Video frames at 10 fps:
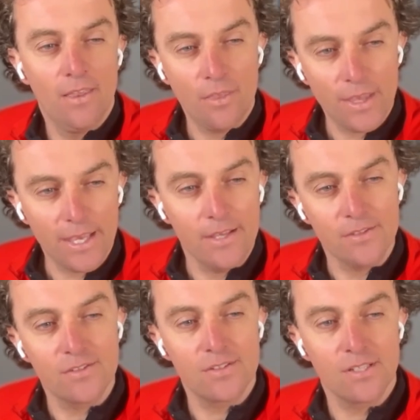The thing
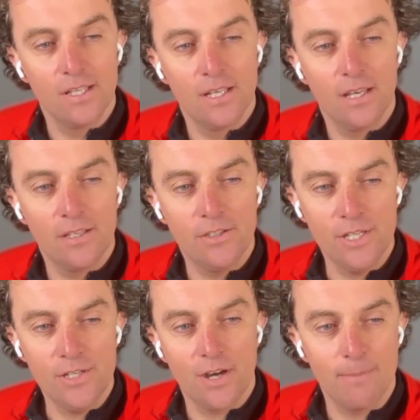is, you
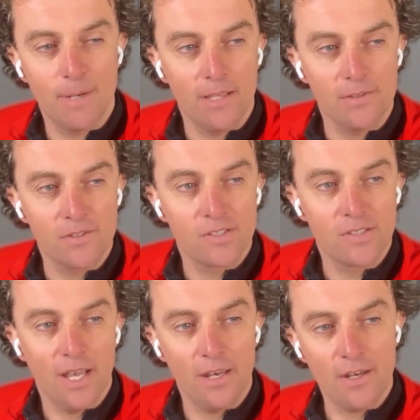need diamond hands,
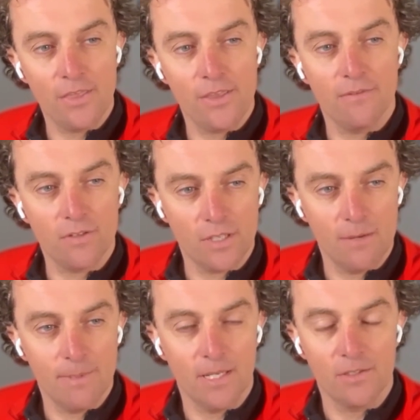and I don't think I've got
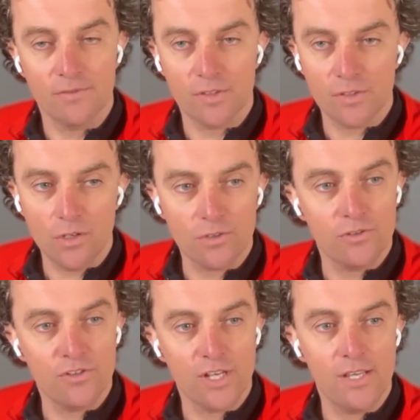diamond hands for stocks
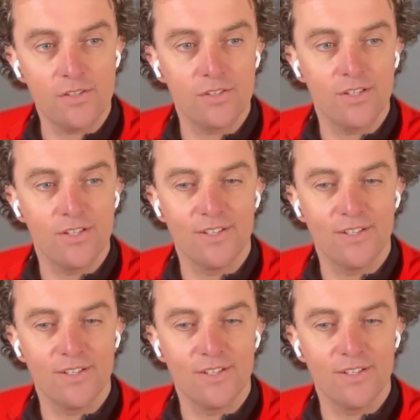and shares.